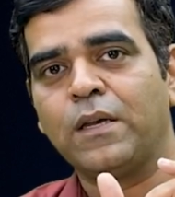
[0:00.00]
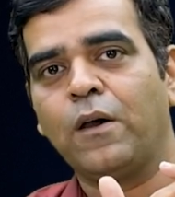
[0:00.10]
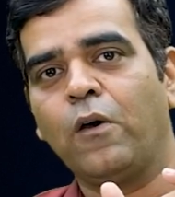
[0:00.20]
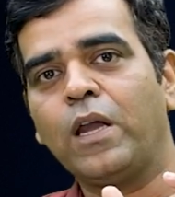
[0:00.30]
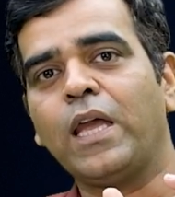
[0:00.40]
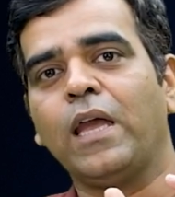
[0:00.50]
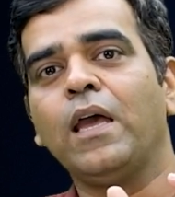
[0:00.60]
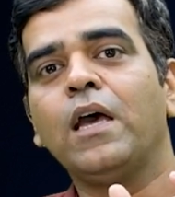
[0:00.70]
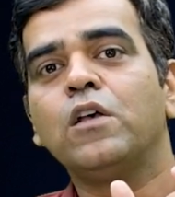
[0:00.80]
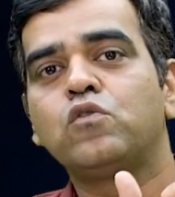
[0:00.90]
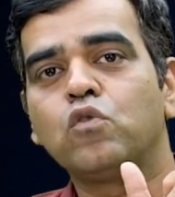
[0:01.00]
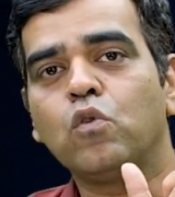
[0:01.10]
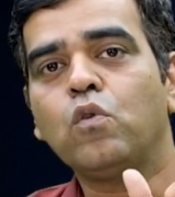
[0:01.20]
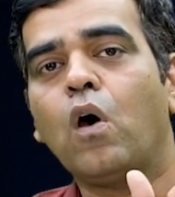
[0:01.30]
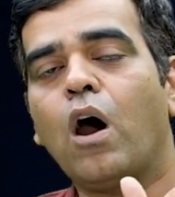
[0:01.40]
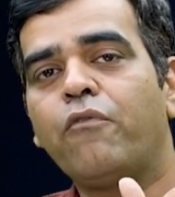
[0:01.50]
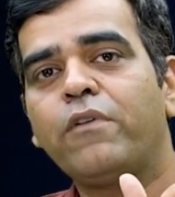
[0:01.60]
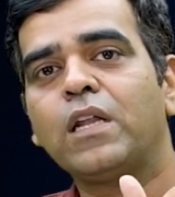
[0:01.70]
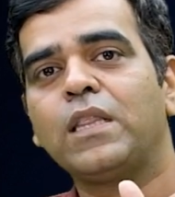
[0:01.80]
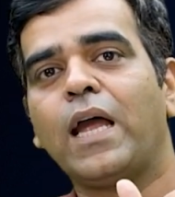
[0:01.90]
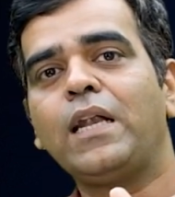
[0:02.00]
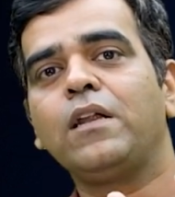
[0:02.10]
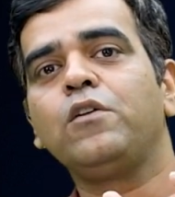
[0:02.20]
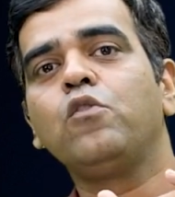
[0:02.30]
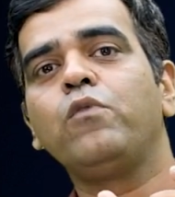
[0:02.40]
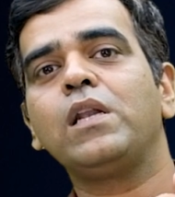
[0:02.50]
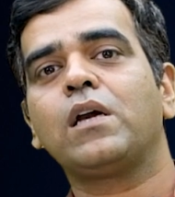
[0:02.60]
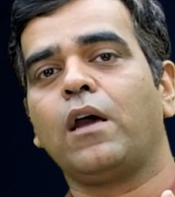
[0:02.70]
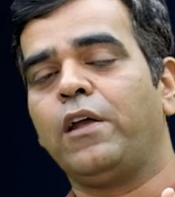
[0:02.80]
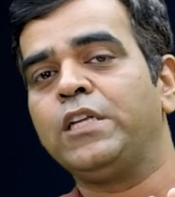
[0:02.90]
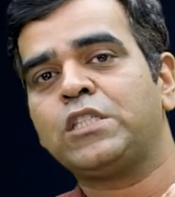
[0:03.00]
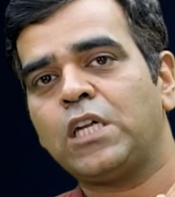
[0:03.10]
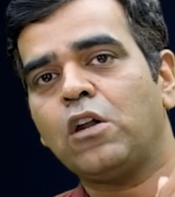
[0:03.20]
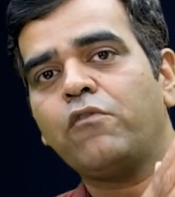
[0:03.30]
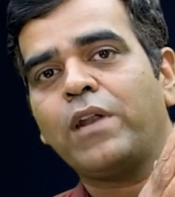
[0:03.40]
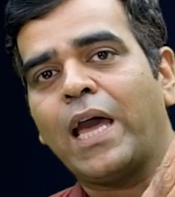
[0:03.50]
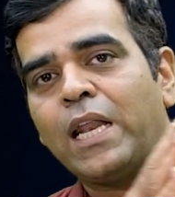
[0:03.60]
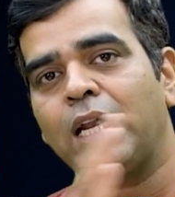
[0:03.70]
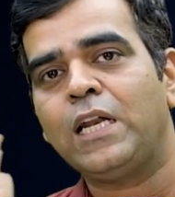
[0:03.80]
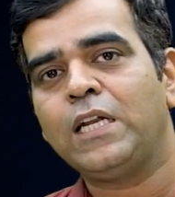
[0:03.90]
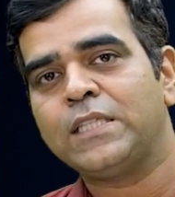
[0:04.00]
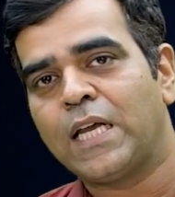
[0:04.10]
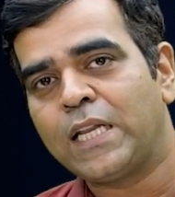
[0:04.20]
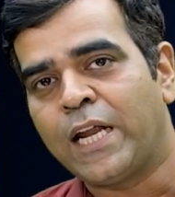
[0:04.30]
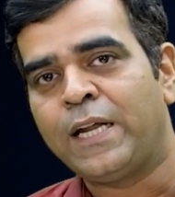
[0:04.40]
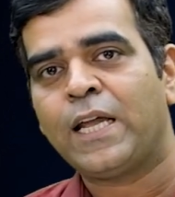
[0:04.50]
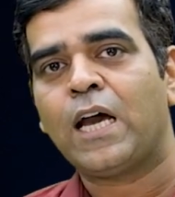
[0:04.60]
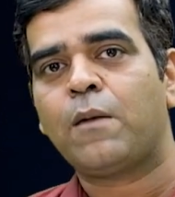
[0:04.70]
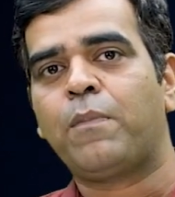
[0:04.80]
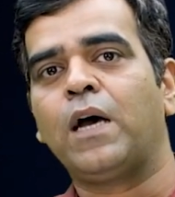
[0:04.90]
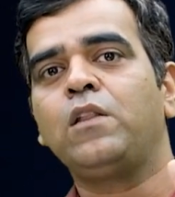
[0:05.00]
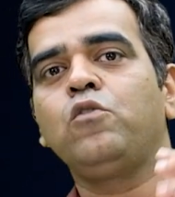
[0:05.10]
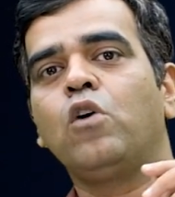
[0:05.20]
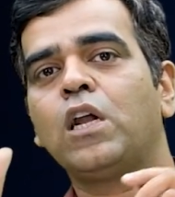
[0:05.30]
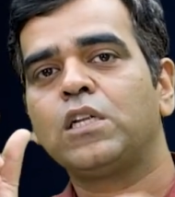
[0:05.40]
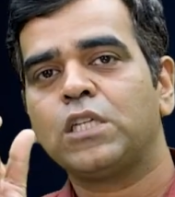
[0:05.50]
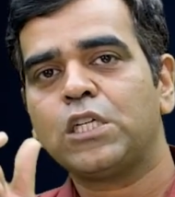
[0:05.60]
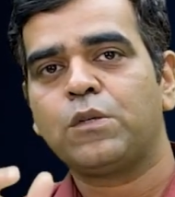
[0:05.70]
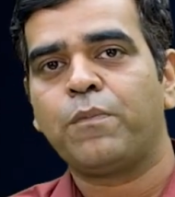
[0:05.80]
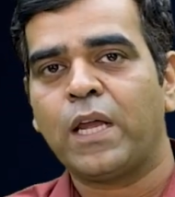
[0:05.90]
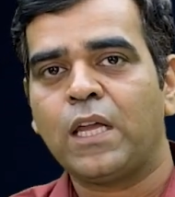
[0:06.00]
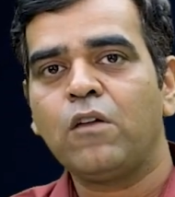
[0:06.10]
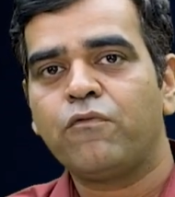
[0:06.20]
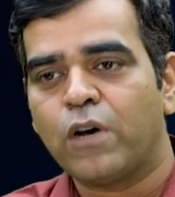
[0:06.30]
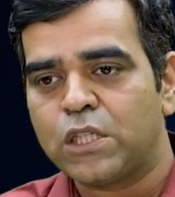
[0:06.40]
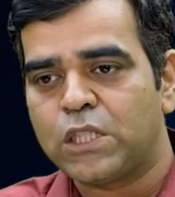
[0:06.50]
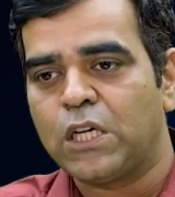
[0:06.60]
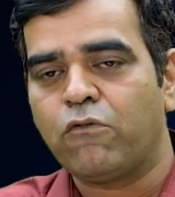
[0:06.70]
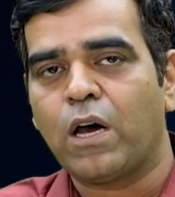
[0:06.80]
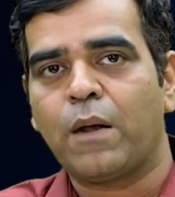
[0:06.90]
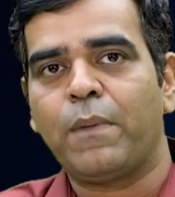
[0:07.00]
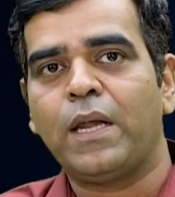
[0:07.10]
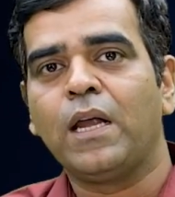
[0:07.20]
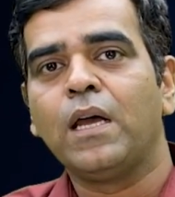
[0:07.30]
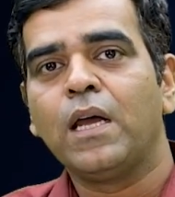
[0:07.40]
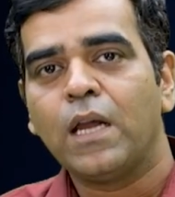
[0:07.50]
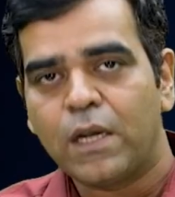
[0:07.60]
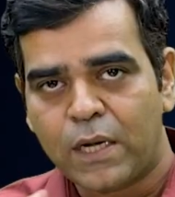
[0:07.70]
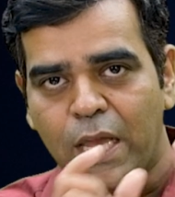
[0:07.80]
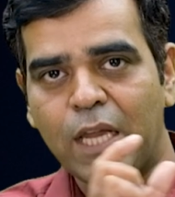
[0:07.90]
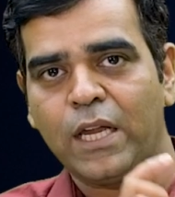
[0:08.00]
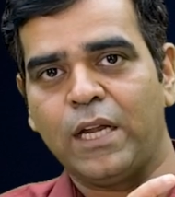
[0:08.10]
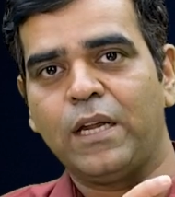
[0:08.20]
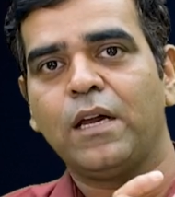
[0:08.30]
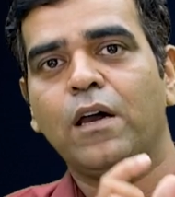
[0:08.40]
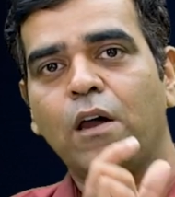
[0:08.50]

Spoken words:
Okay, so after that you will, instead of directly designing entire path, you are just breaking first requirement, take it,